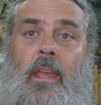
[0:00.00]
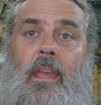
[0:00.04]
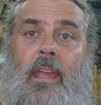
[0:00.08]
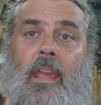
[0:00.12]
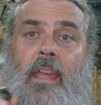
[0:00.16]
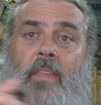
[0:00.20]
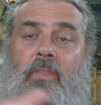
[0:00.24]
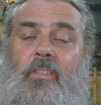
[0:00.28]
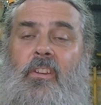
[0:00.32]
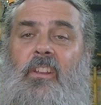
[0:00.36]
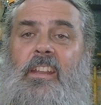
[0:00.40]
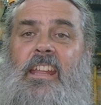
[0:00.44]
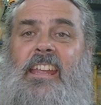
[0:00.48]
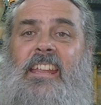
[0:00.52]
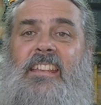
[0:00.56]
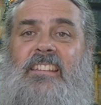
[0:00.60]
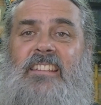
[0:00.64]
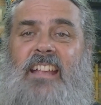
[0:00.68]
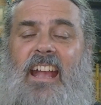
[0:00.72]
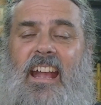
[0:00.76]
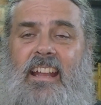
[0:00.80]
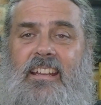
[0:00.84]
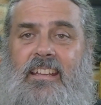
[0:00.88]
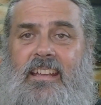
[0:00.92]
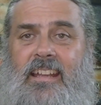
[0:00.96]
in that it's
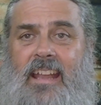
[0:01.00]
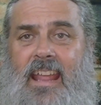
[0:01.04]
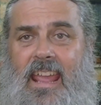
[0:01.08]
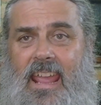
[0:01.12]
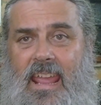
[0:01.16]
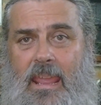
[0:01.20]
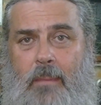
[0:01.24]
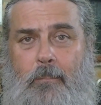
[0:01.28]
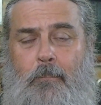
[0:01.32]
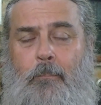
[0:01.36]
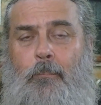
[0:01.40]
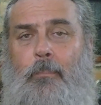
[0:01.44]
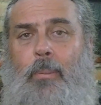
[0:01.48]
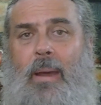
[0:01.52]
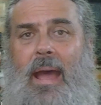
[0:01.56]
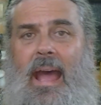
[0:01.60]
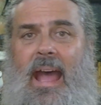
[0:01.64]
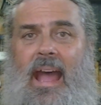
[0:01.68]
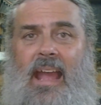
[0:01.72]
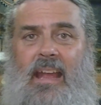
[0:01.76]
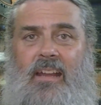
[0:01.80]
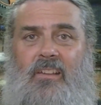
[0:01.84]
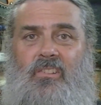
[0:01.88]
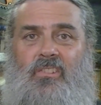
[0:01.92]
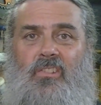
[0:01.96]
had an
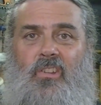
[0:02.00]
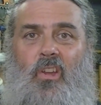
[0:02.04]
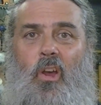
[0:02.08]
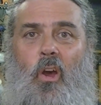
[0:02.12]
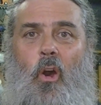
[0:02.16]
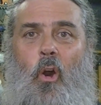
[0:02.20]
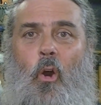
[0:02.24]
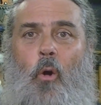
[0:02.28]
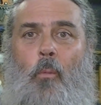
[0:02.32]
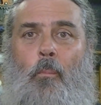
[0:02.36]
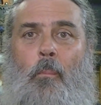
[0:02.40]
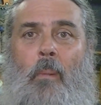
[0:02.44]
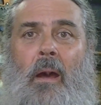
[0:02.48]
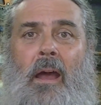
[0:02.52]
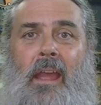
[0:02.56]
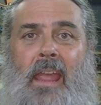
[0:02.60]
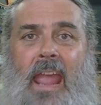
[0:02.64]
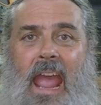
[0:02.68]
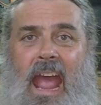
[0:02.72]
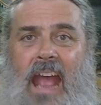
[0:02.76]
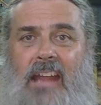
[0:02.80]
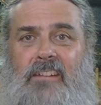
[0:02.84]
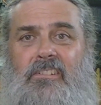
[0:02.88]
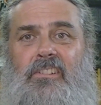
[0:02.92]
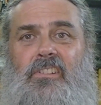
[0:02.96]
impact on my
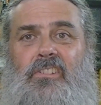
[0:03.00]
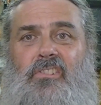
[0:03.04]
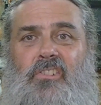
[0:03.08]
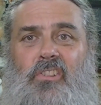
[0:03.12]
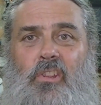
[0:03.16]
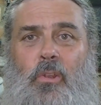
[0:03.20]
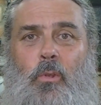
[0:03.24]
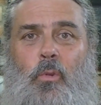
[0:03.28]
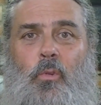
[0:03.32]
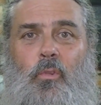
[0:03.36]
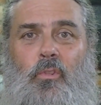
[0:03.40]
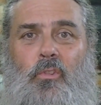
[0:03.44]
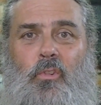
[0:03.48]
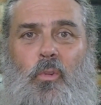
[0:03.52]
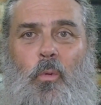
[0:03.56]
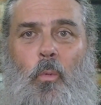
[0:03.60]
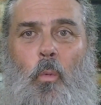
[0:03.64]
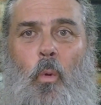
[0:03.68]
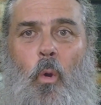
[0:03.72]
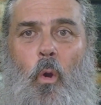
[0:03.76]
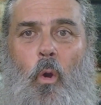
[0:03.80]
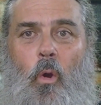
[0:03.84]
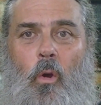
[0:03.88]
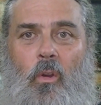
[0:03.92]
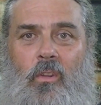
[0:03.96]
attitude
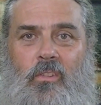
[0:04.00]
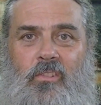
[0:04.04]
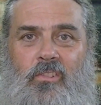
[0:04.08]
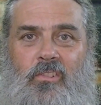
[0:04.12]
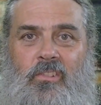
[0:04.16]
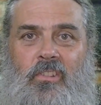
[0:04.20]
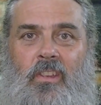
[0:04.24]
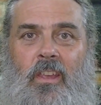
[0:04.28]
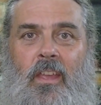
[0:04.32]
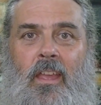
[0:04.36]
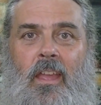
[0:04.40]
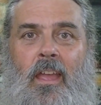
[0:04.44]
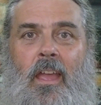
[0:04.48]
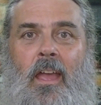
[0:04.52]
towards